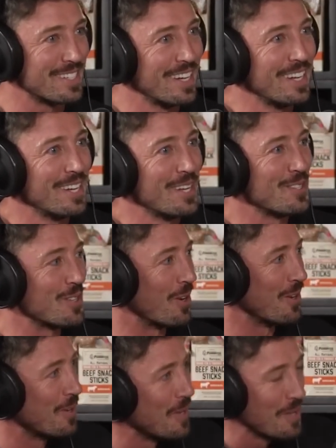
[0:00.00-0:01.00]
Mm.
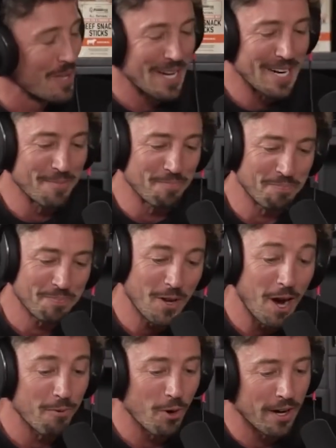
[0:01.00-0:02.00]
So um,
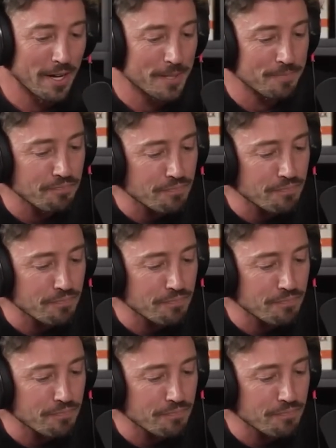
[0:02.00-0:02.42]
ironic,